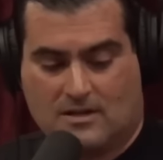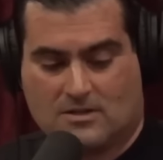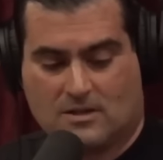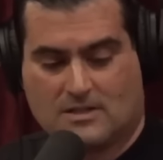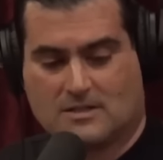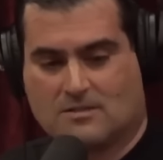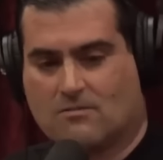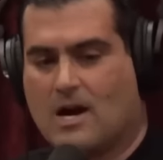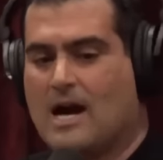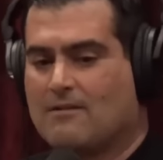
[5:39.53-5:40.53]
So this is a
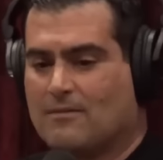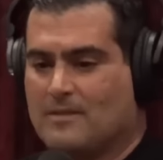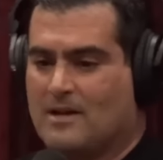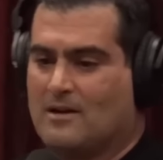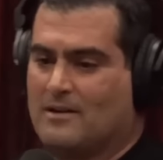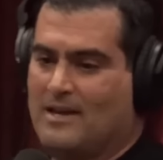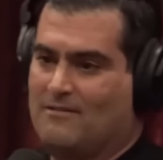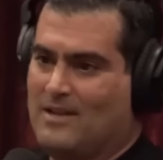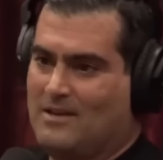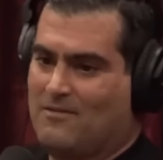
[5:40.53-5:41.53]
rock from there. They
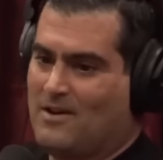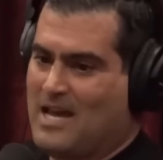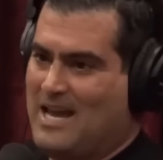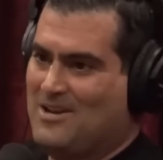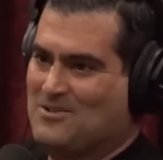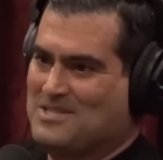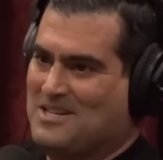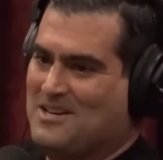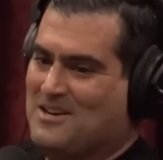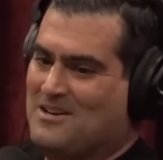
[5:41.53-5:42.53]
have like volcanoes
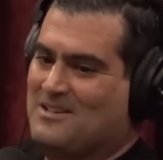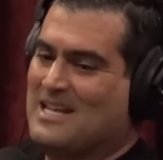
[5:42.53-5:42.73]
there.